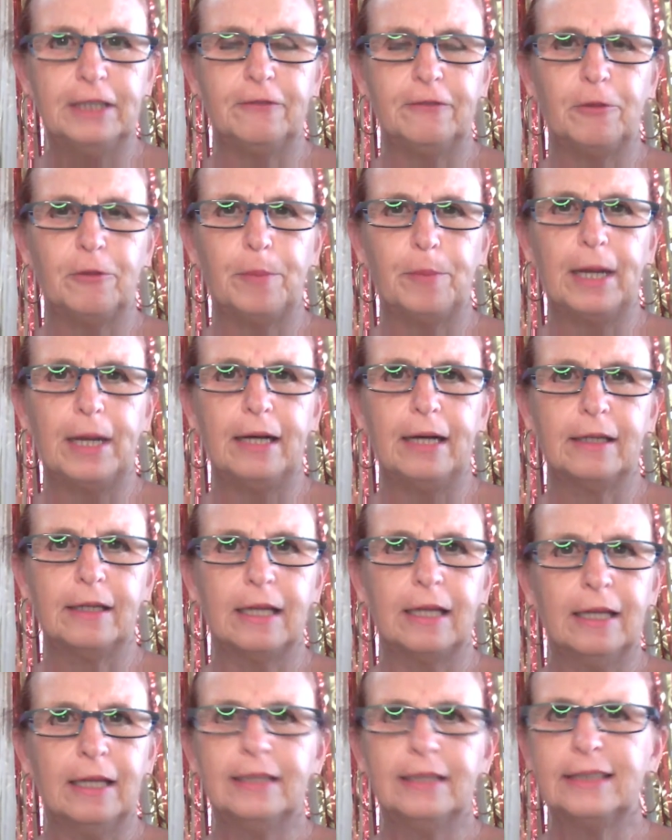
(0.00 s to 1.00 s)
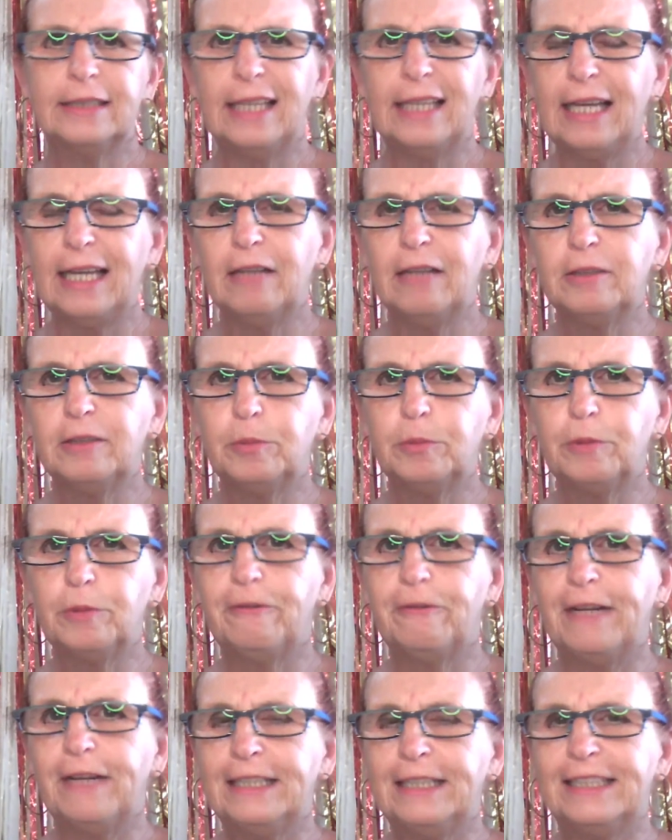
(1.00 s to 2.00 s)
of a bug, say how to
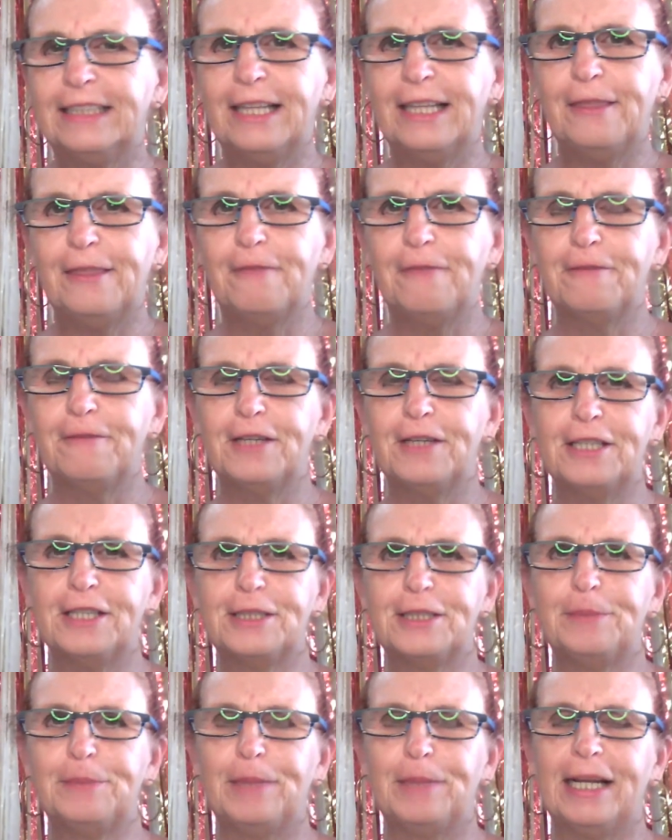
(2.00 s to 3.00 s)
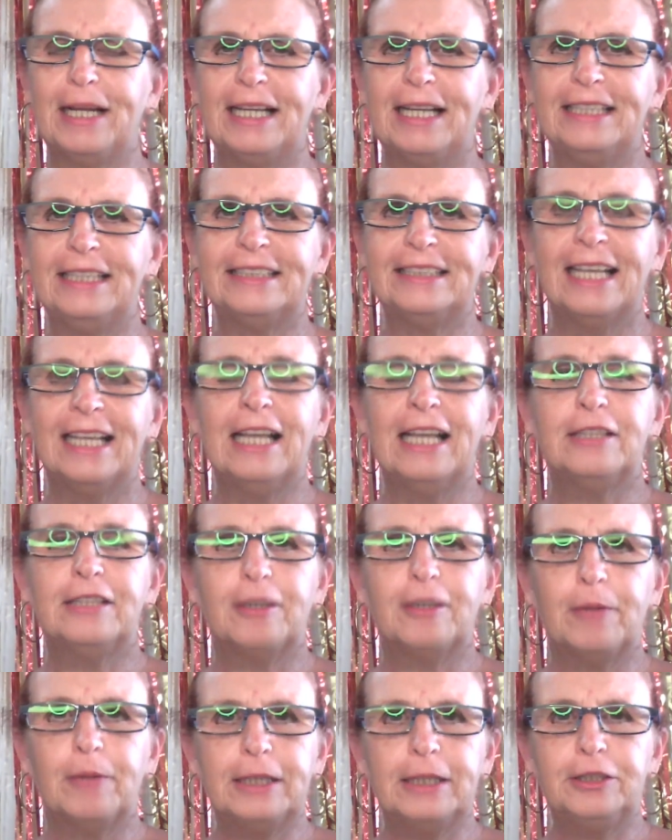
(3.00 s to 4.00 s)
prevent it in the first place.
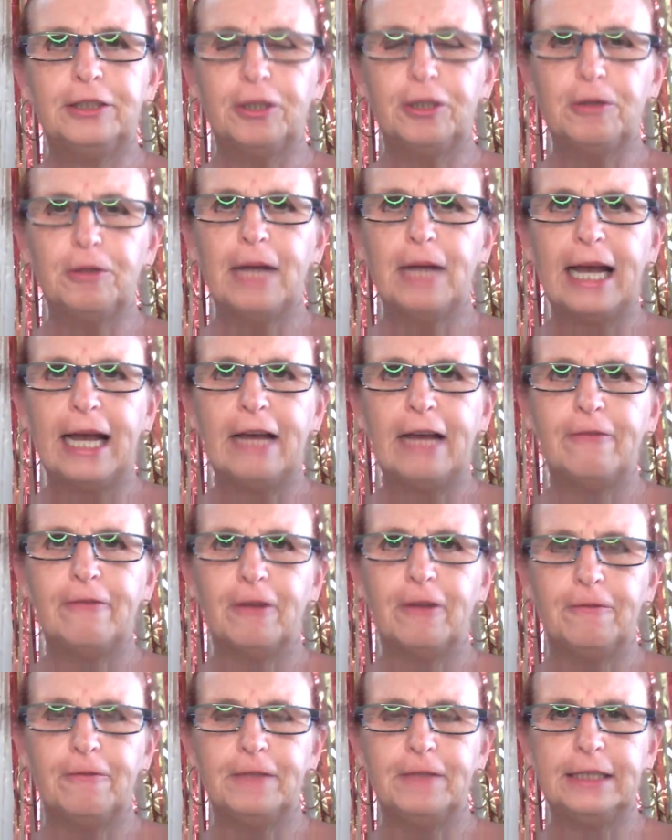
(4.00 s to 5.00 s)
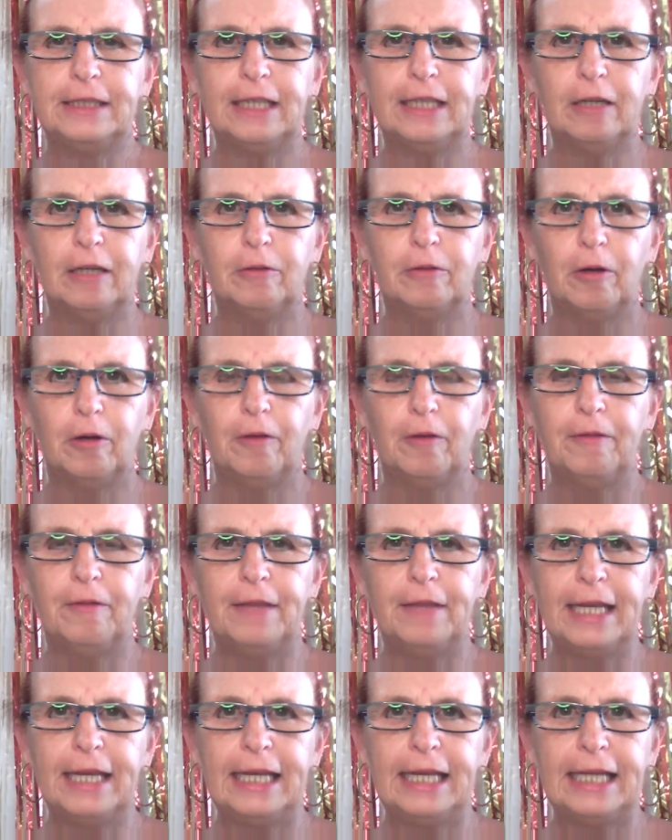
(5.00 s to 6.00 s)
So I do have a video on
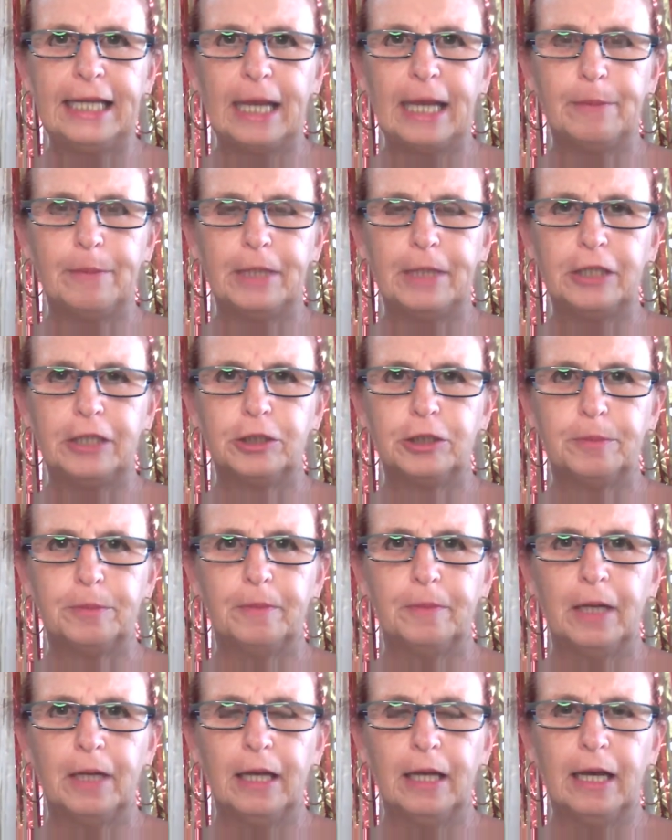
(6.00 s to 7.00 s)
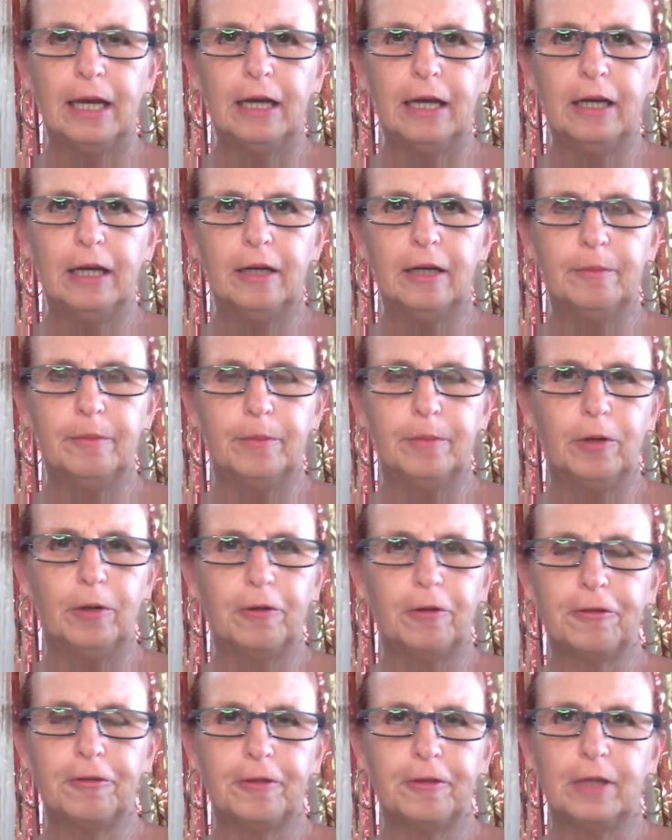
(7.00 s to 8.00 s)
the cabbage
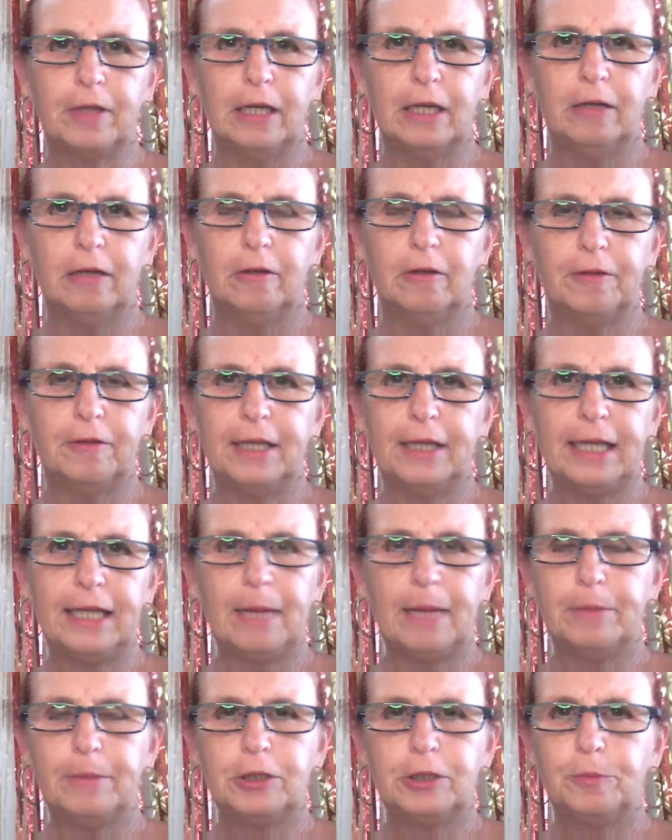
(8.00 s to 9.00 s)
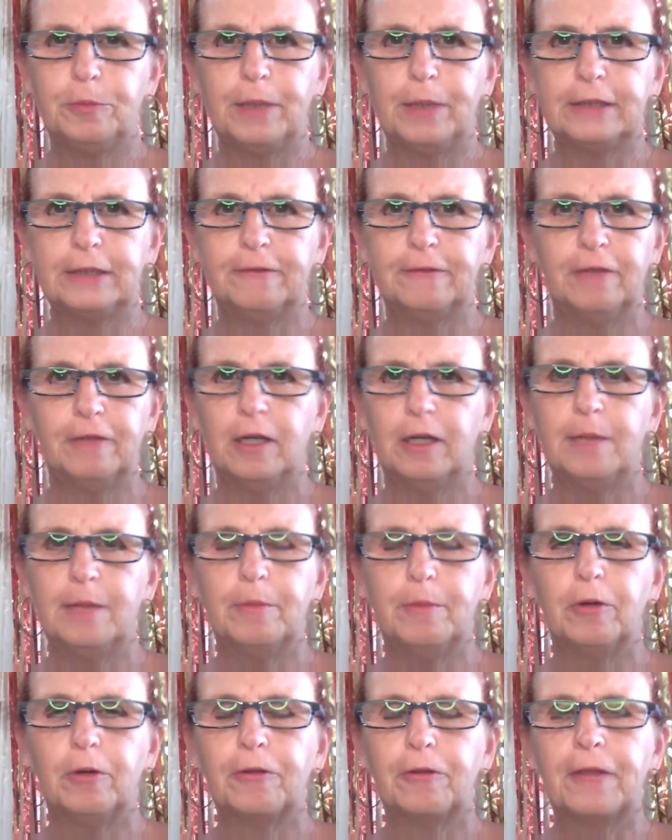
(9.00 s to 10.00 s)
moth, or the cabbage butterfly
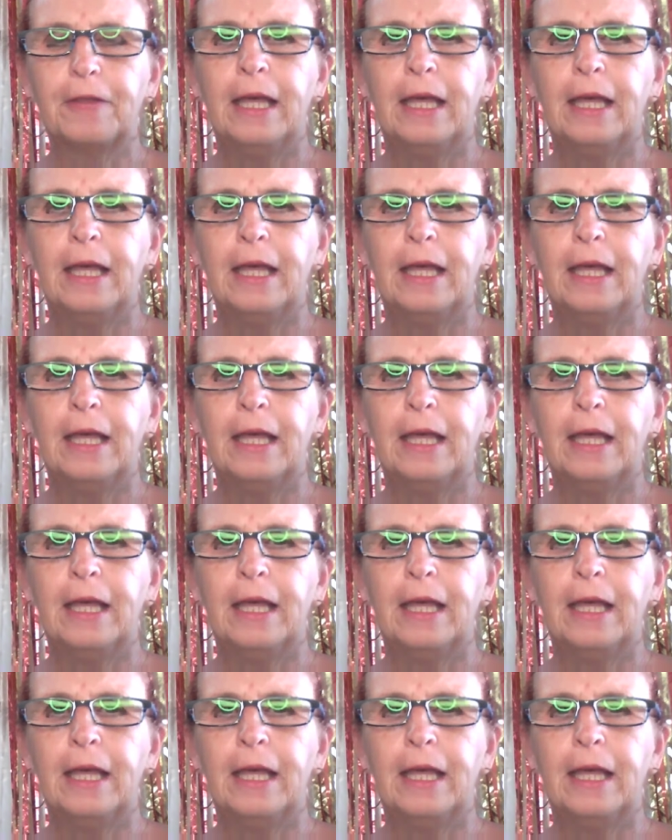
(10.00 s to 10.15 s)
moth.